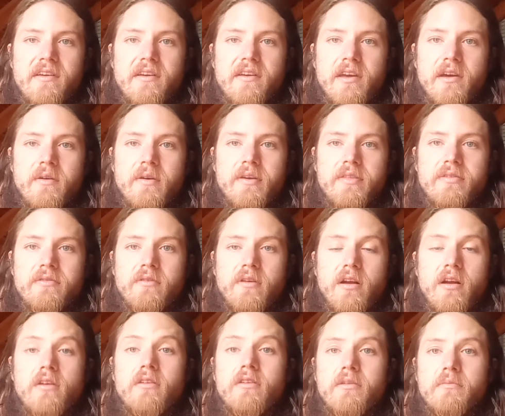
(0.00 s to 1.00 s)
going through our
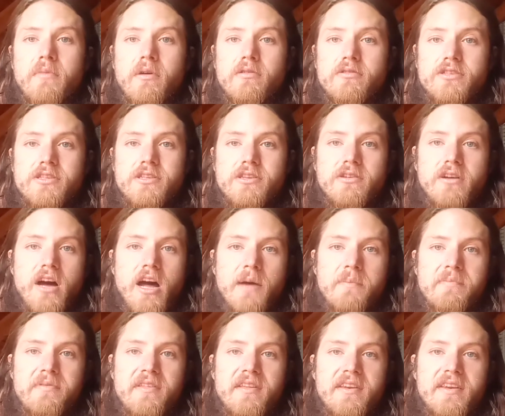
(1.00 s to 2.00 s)
own emotional
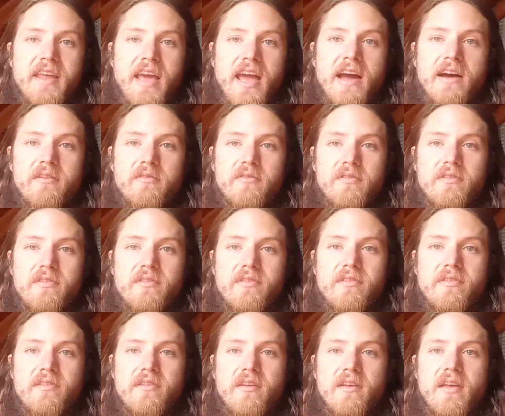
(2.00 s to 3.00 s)
ups and
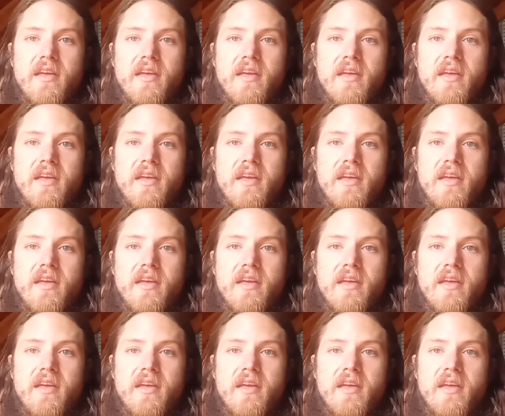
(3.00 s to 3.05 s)
downs.